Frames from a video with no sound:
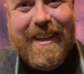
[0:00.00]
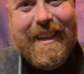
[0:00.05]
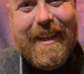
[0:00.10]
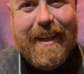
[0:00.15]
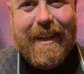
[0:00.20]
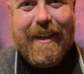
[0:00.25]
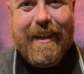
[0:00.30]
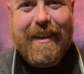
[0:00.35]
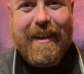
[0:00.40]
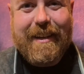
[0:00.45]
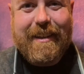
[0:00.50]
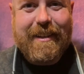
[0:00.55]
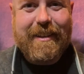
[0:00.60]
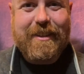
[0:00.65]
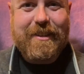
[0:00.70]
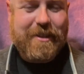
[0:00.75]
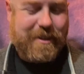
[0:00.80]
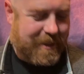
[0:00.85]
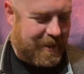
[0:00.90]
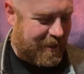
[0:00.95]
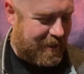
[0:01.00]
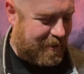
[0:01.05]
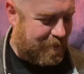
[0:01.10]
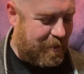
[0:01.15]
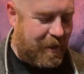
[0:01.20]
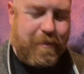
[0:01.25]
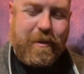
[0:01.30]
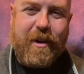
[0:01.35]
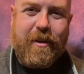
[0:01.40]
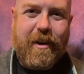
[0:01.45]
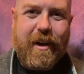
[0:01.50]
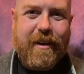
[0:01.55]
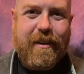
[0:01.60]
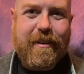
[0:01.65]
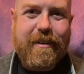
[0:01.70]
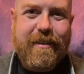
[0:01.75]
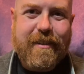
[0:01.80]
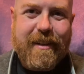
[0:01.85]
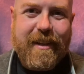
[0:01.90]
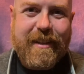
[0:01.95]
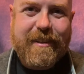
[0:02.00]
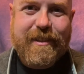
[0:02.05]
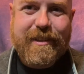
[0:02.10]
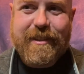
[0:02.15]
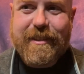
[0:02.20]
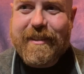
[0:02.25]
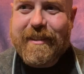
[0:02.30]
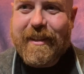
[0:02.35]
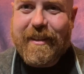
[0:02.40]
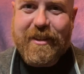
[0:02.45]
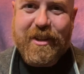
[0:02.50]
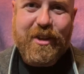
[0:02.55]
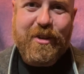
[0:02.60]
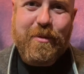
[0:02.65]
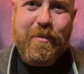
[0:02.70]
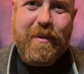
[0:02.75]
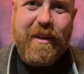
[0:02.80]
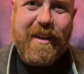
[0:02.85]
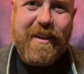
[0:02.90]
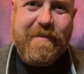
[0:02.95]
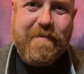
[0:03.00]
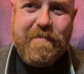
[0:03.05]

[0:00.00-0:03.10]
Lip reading: getting to nerd out about my record collection a little bit.